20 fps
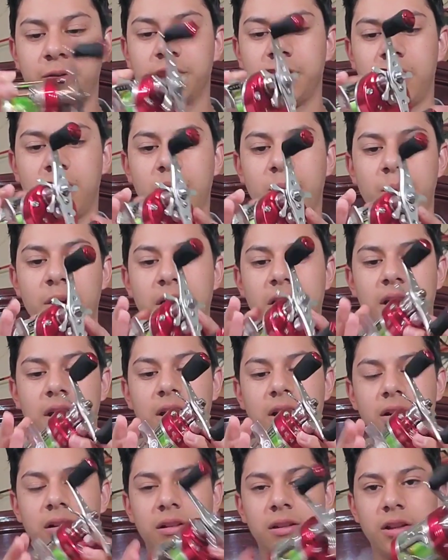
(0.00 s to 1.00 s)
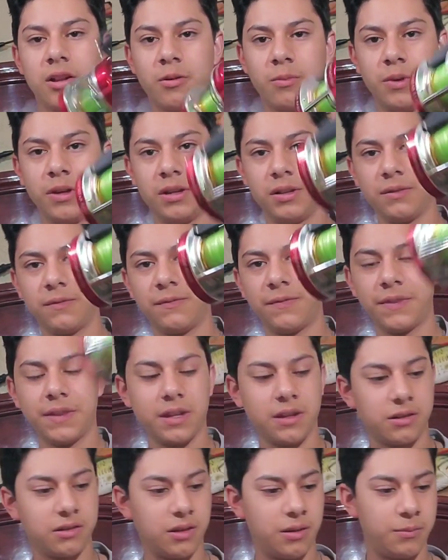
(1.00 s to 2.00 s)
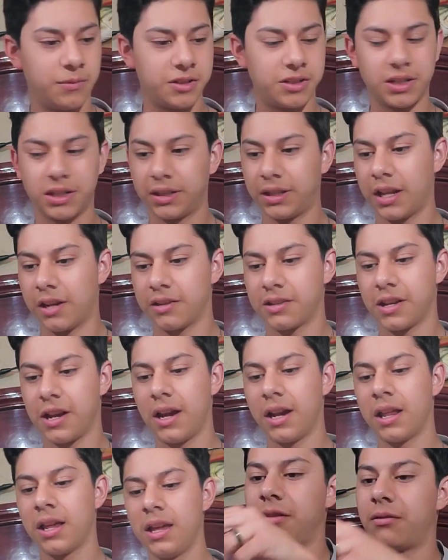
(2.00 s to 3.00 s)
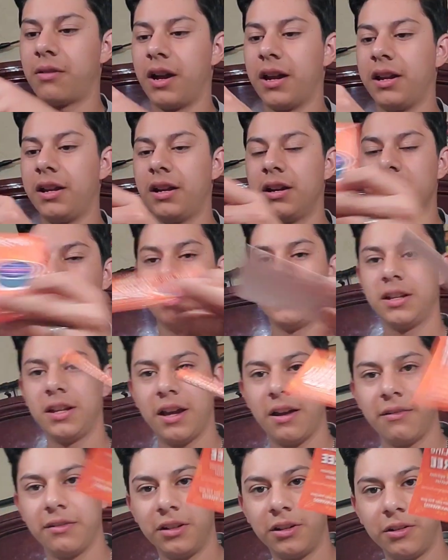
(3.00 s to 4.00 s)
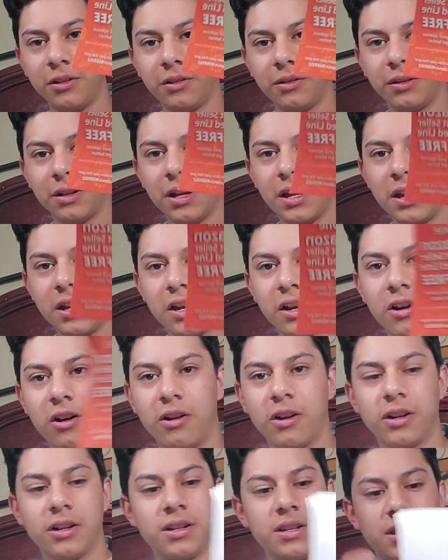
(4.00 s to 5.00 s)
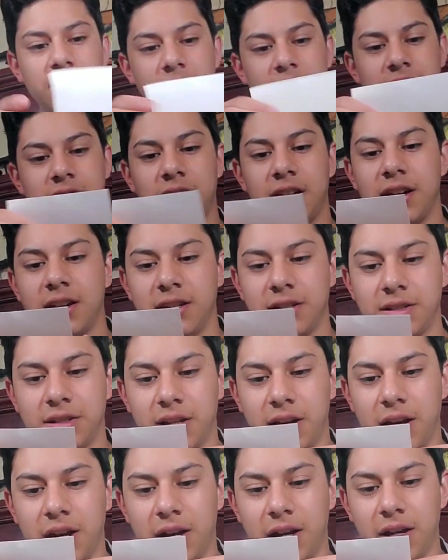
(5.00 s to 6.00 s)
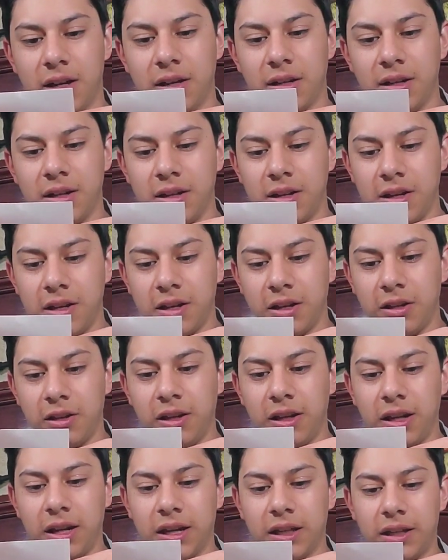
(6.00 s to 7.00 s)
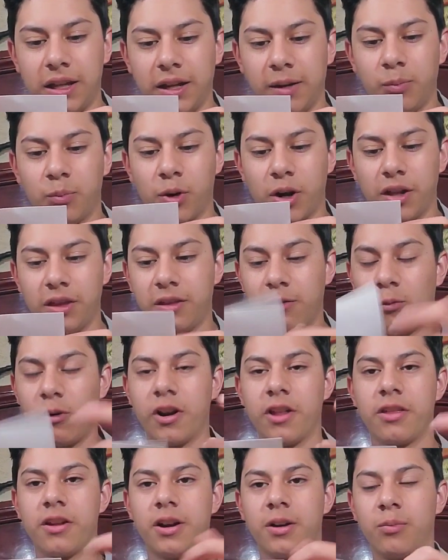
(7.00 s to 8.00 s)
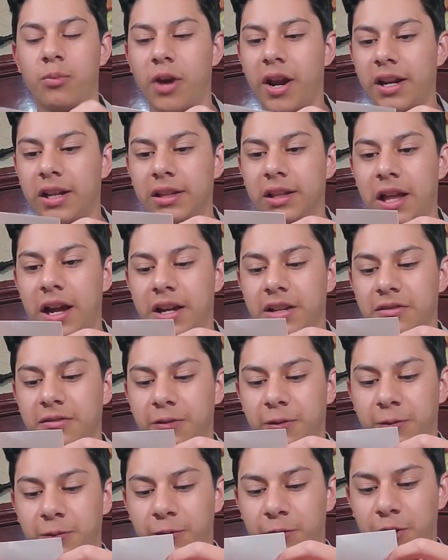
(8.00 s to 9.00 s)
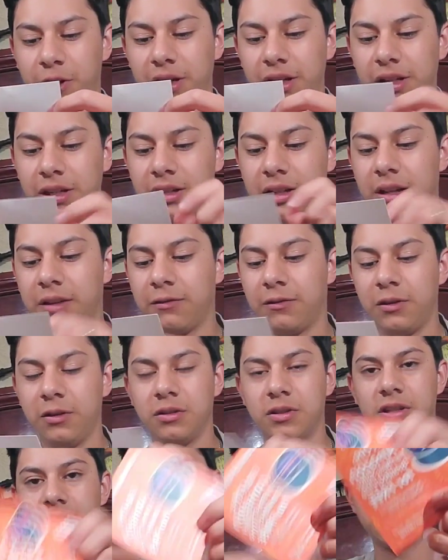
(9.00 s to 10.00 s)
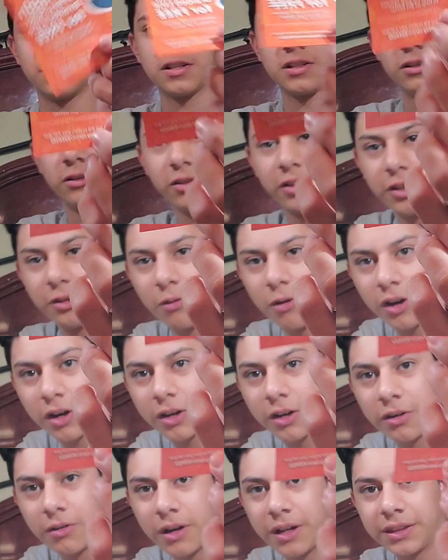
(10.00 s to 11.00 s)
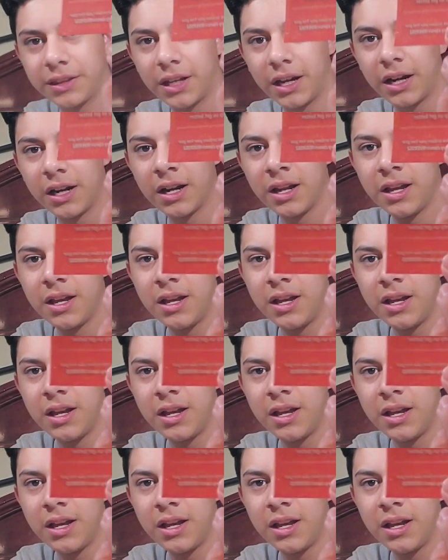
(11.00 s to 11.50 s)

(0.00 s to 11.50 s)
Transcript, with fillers: We'll talk about it here in a little bit. So I'm gonna set that aside. Right here, you have a little card that says uh, you can get like one of their braided lines for free if you scan this little QR code right there.